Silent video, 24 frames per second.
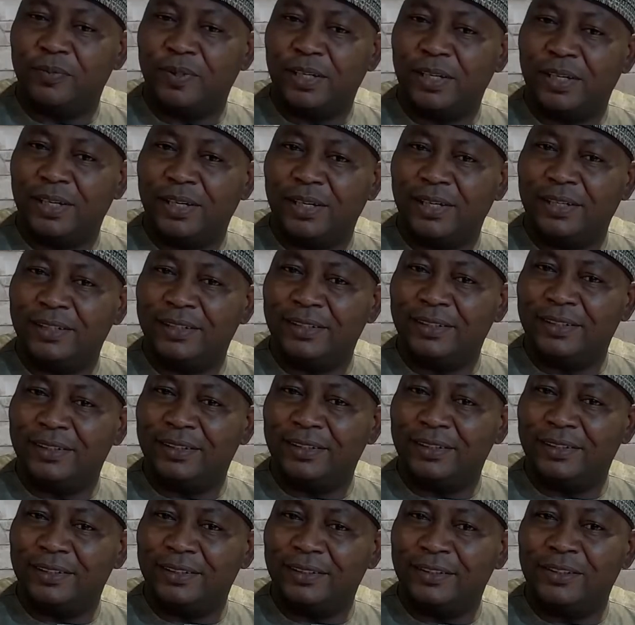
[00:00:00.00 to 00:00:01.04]

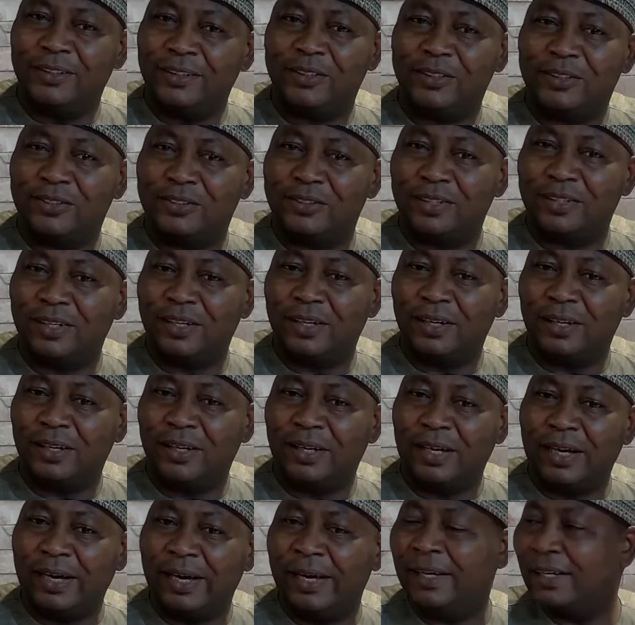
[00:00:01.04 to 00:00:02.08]

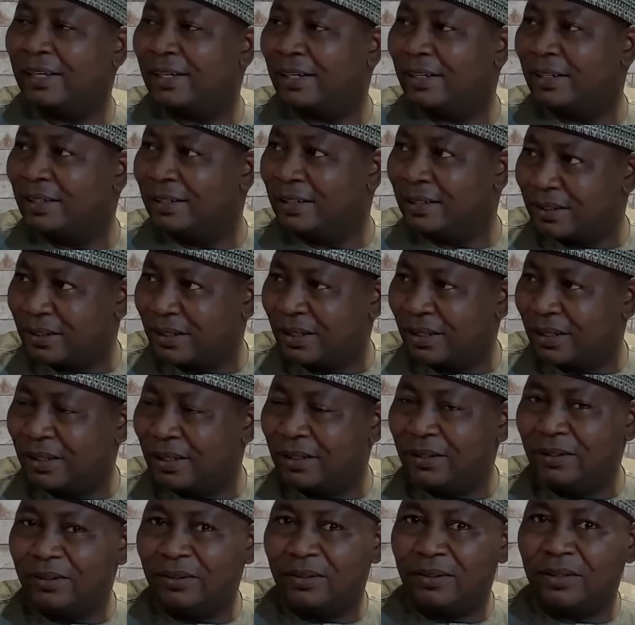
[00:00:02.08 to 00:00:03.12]
I can
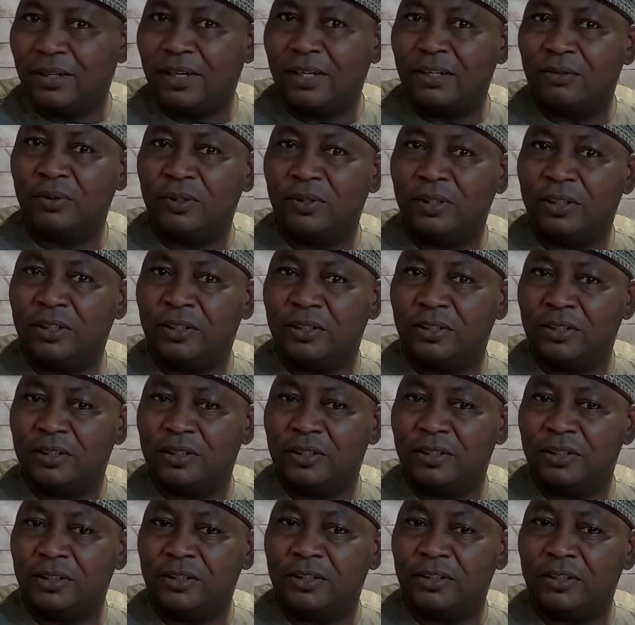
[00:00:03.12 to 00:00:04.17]
understand rightfully
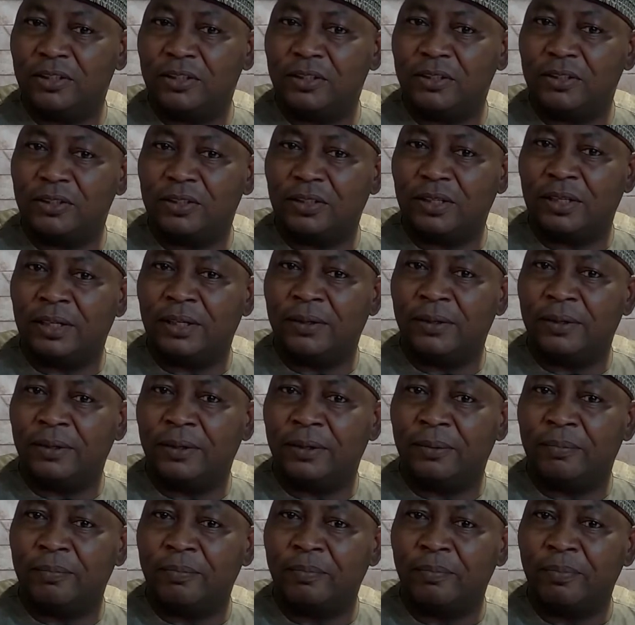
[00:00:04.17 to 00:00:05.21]
indignations
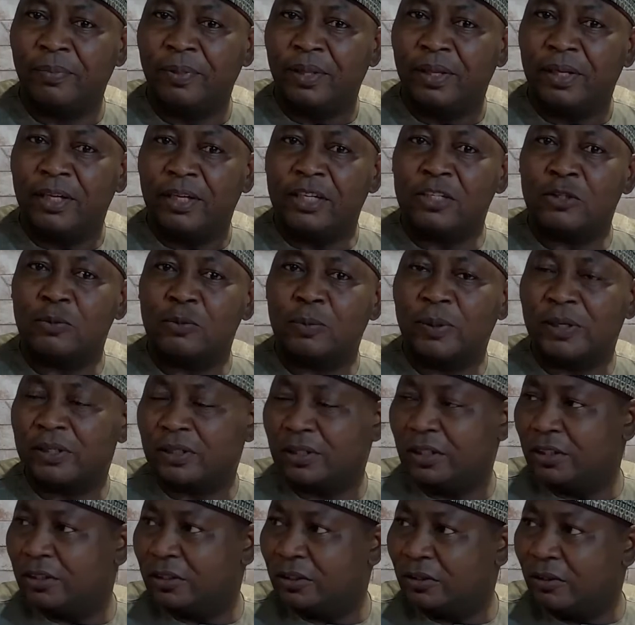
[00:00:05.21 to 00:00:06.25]
and
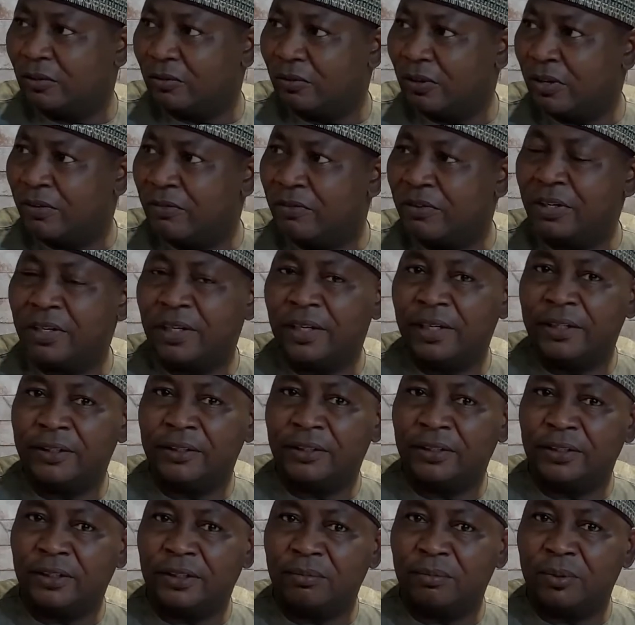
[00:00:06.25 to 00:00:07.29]
expectation of every
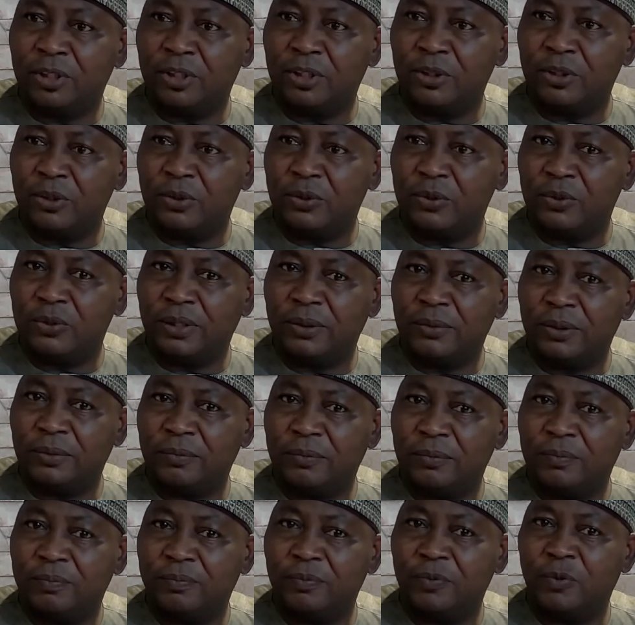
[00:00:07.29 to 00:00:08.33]
Nigerian, because
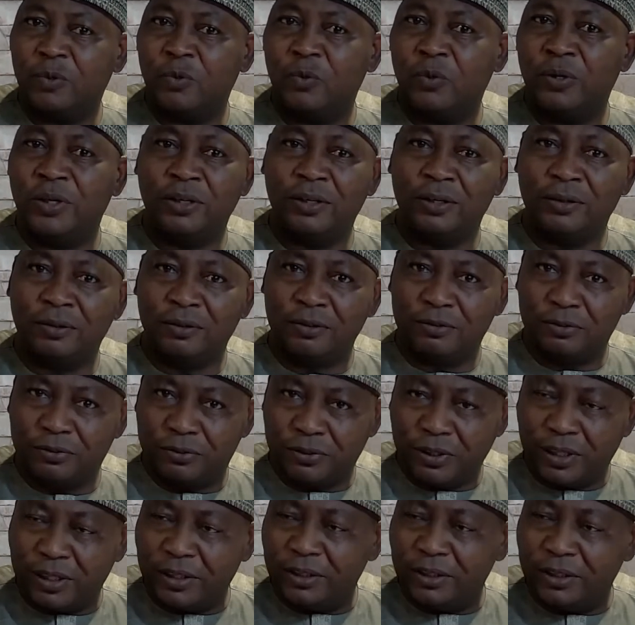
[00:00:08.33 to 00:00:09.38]
we
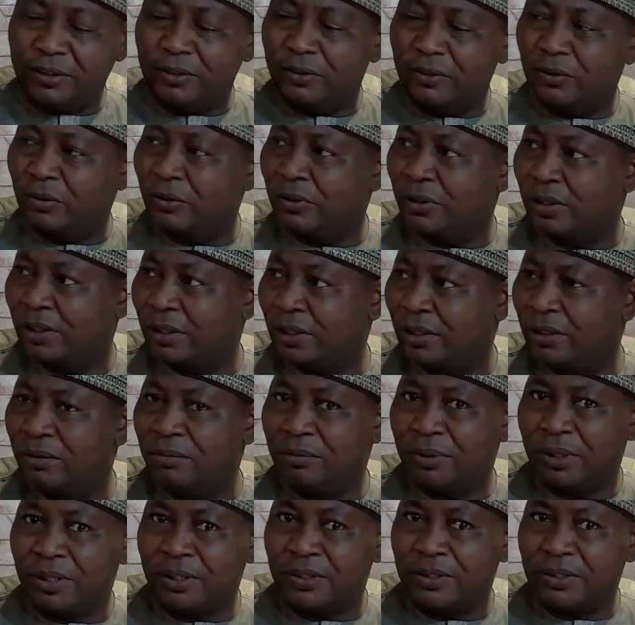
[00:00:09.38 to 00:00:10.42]
feel it on daily
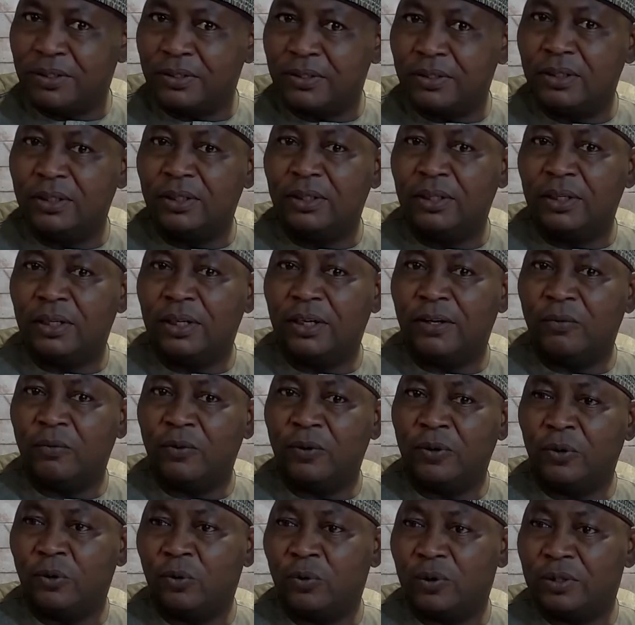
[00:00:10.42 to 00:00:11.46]
basis and
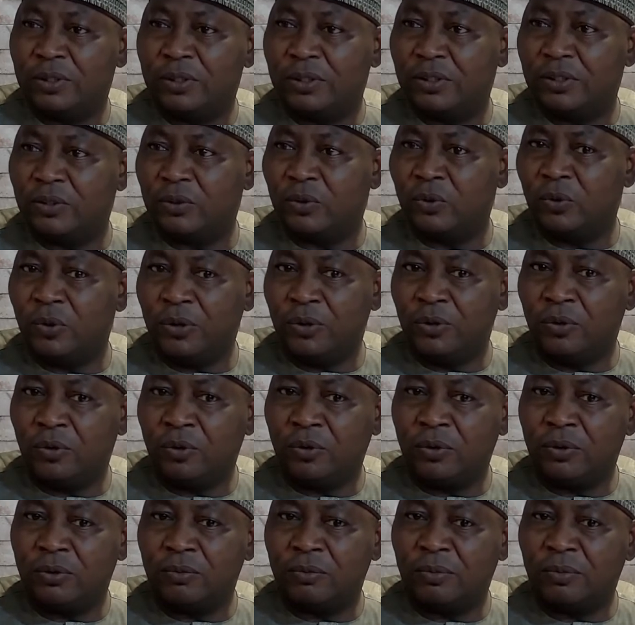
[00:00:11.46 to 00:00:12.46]
we know what is going on.